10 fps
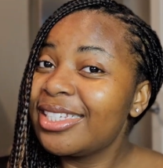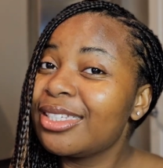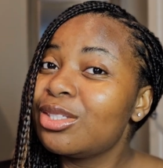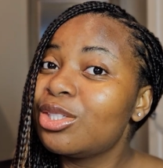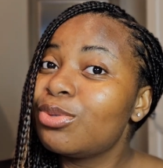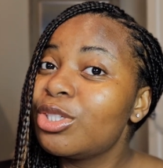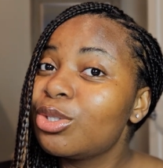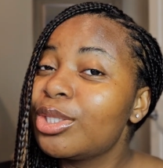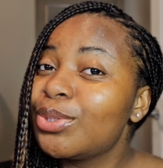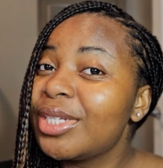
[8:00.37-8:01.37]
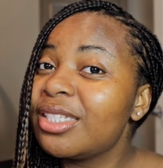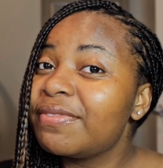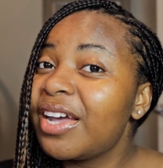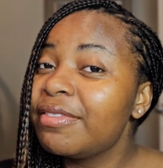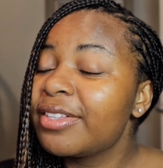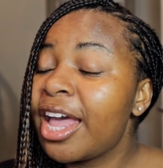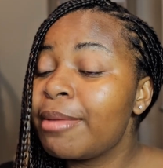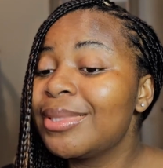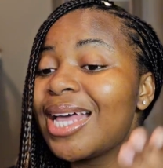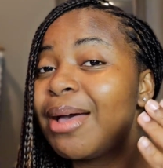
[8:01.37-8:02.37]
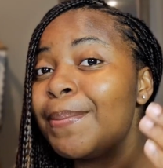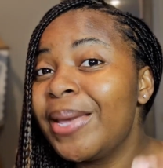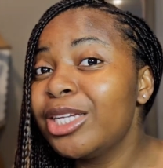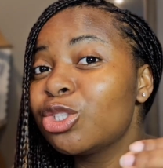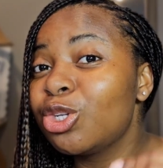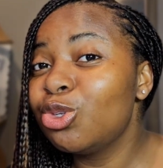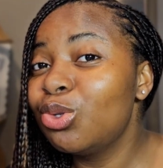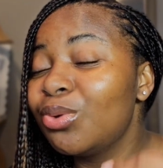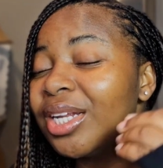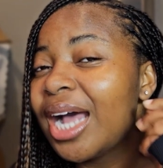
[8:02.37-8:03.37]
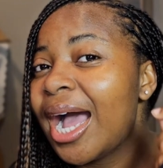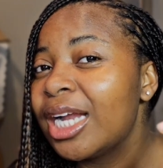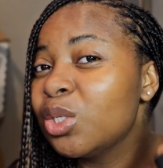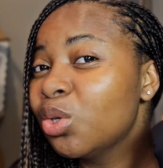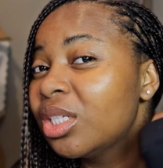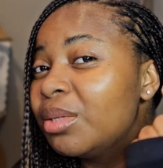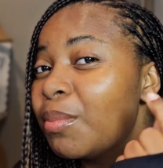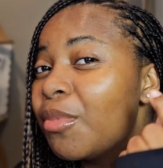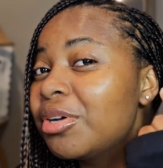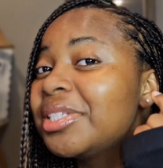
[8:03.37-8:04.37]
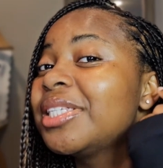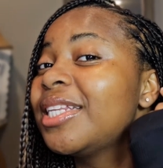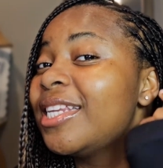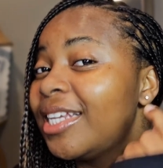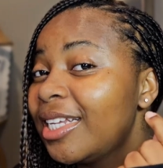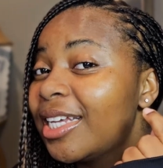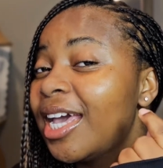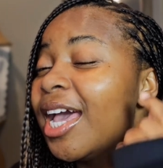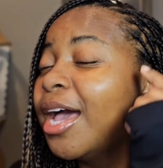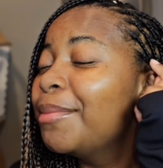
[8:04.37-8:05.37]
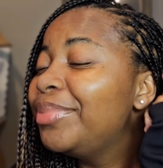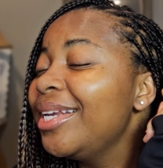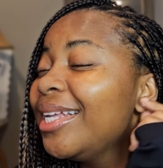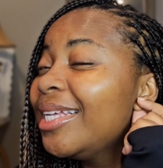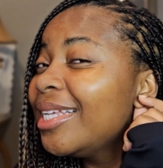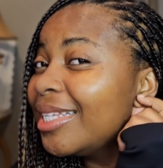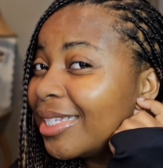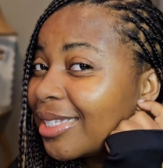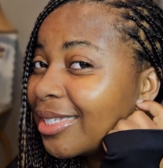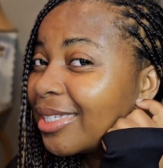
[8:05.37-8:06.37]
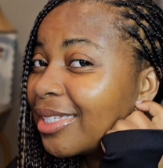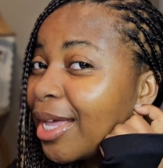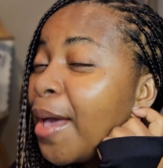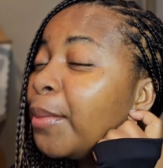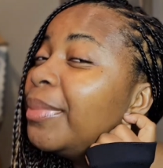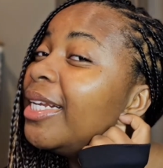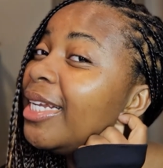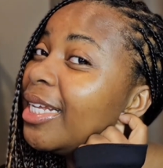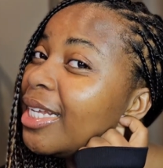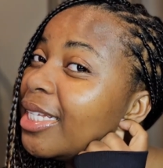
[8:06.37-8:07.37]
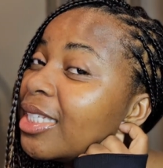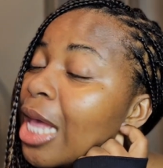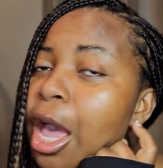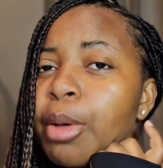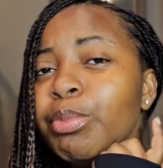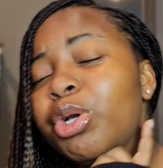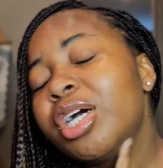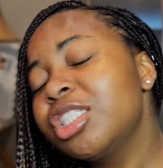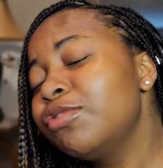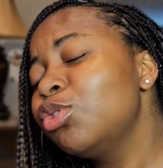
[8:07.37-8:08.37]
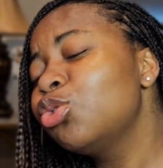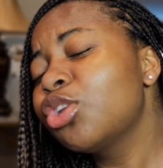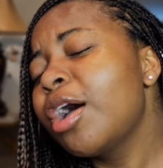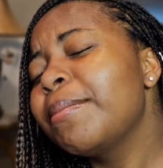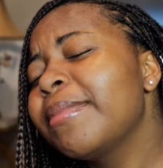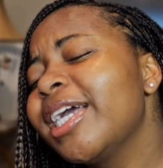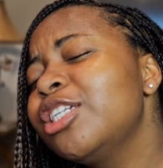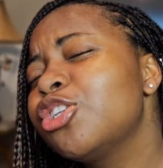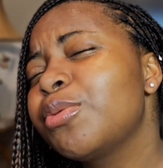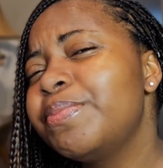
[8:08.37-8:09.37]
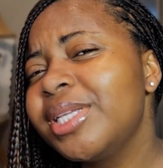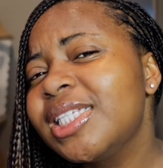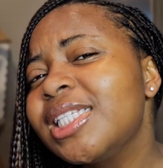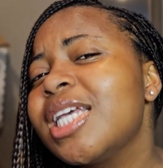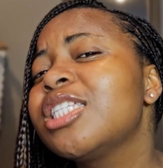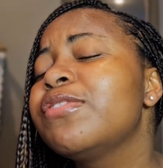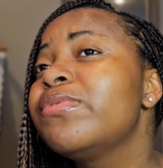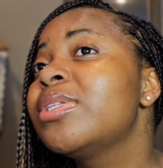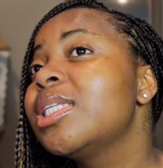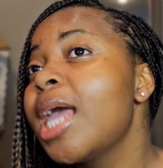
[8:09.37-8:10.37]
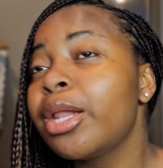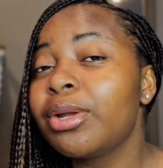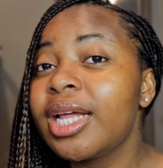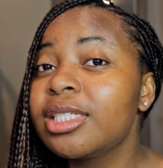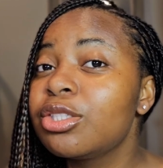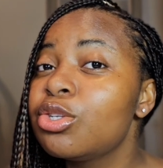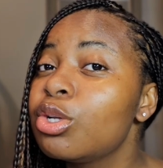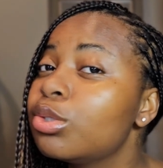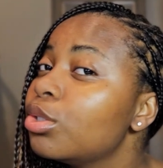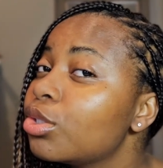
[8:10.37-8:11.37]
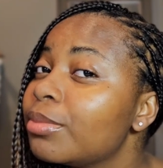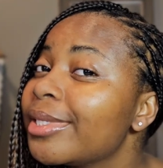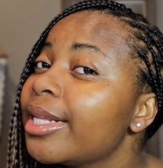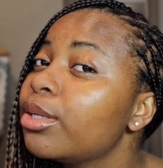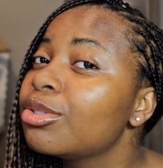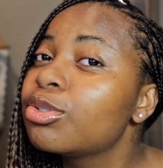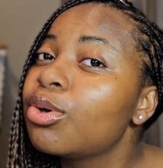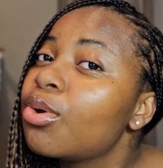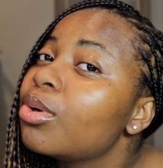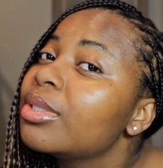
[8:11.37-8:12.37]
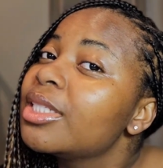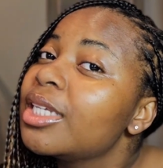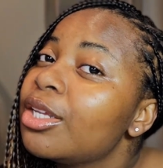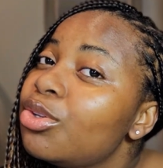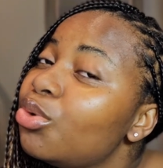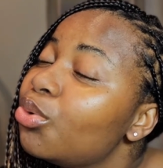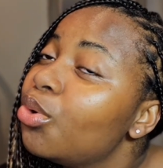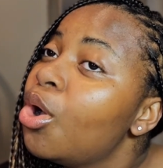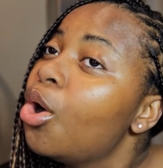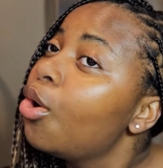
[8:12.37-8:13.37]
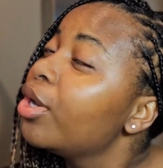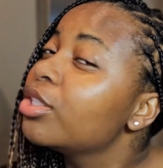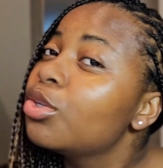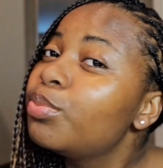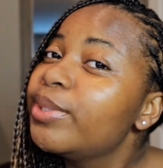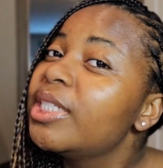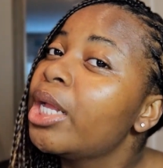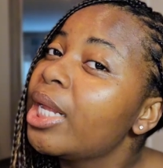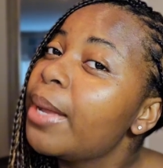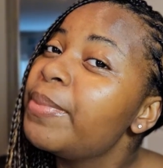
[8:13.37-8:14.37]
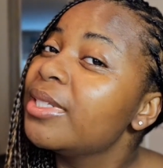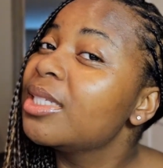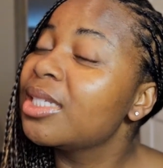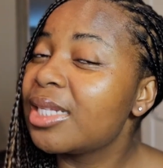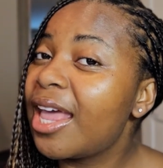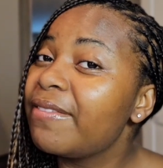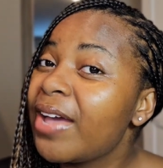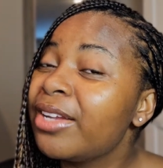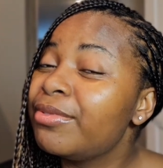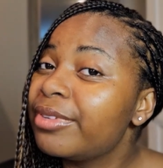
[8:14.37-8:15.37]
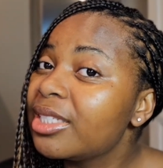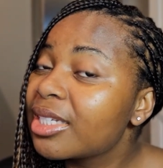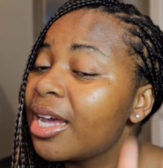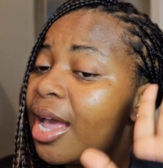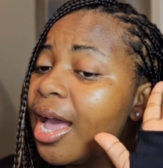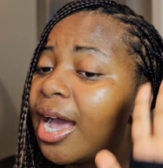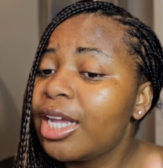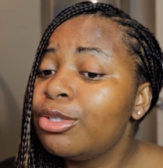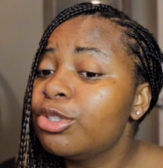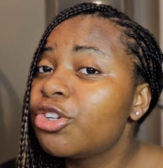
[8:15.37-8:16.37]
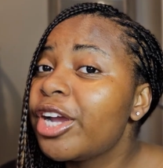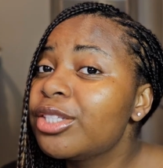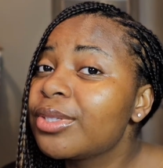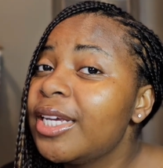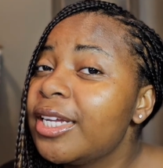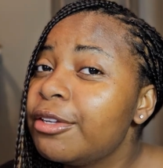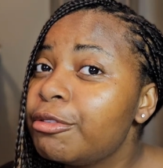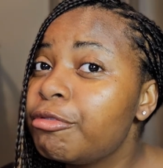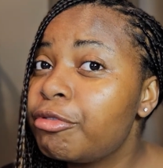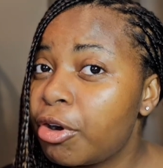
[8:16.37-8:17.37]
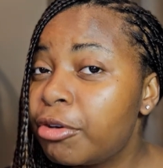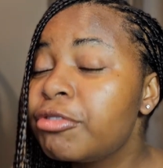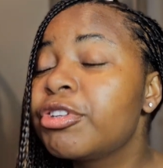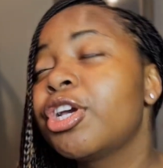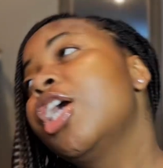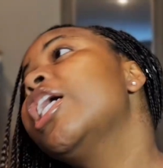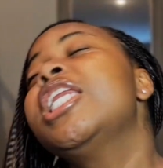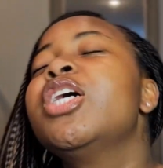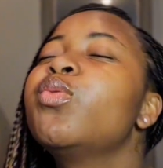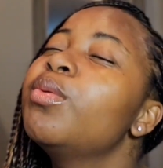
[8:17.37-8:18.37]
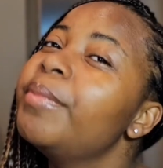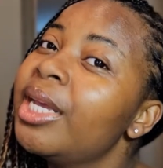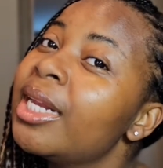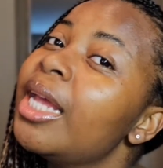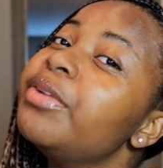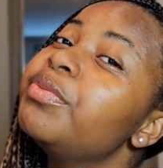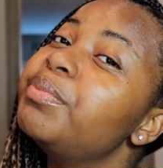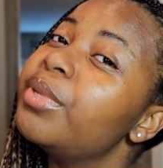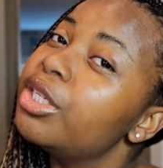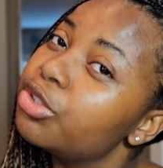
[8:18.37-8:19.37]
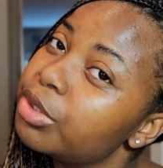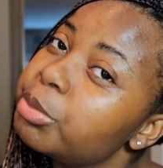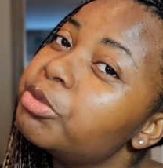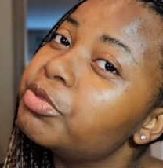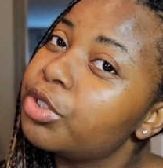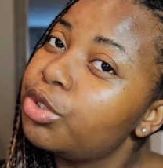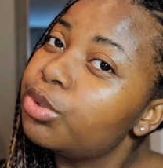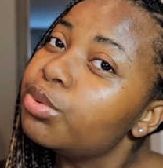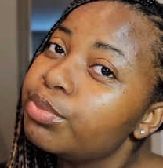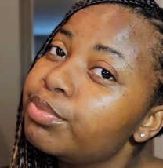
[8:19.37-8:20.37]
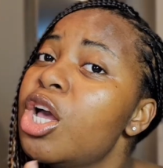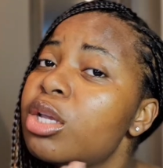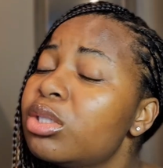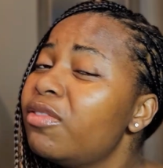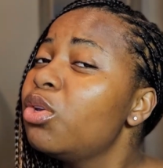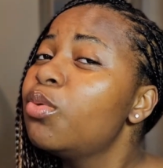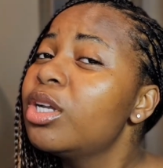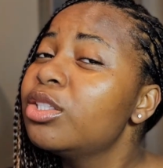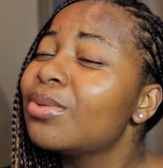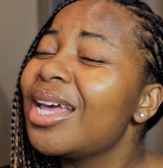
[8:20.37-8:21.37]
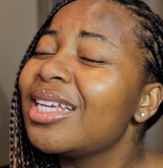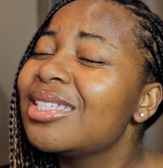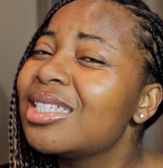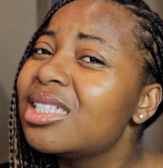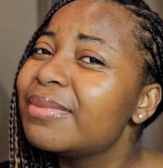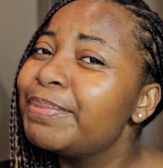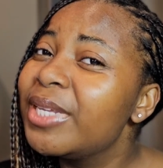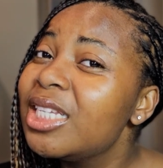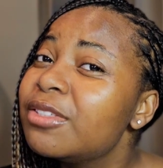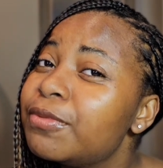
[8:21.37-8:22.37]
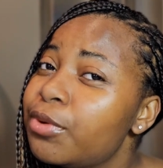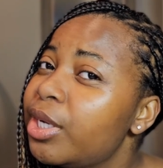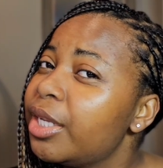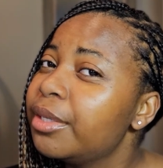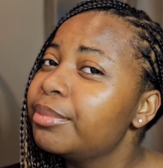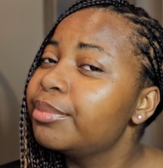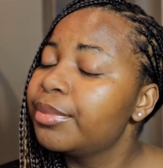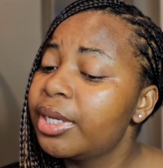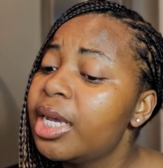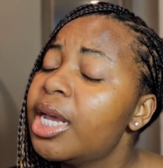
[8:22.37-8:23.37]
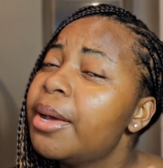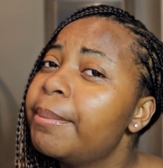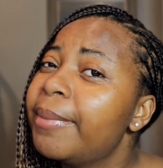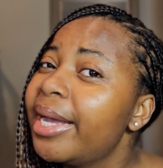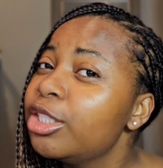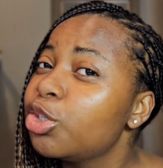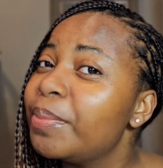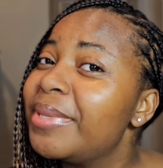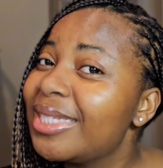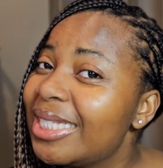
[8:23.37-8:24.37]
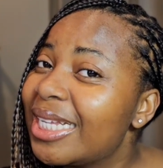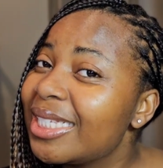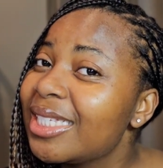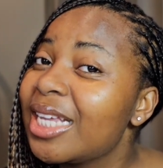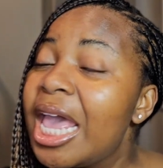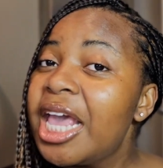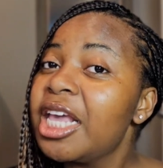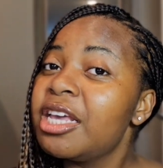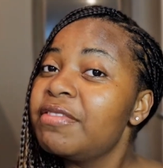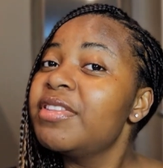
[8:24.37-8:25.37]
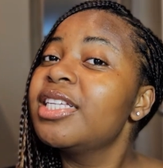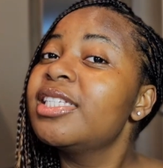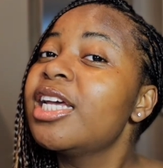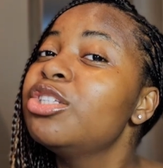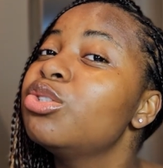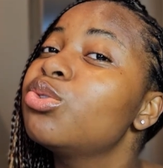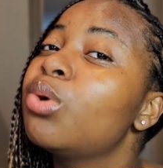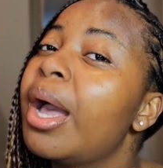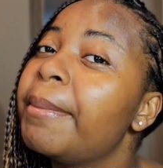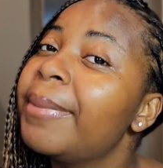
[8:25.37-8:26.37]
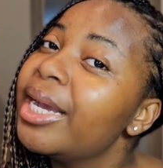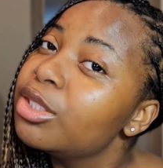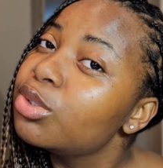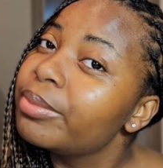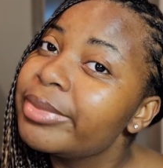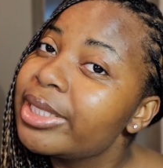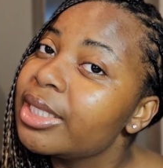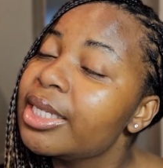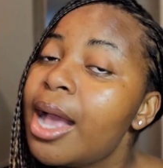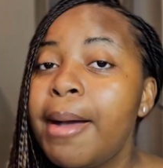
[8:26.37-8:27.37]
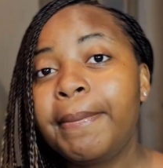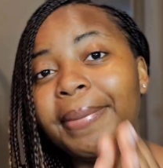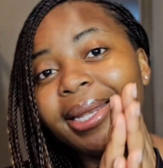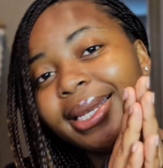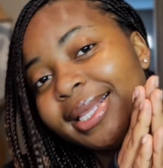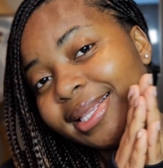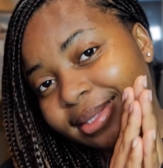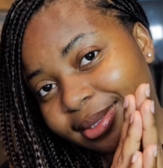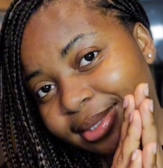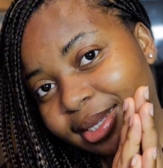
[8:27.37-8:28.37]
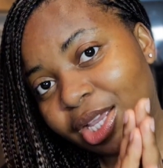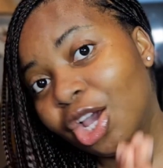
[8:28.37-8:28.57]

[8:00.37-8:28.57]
the situation 25 times and make sure you do it anonymously. Please. Because if you do not mind your business, if you see another senior doing something that does not concern you or is not putting another person's life at risk, and you try to get involved, they will make life miserable for you. So if you want to exist peacefully, mind your business. If they send you to go and buy something, please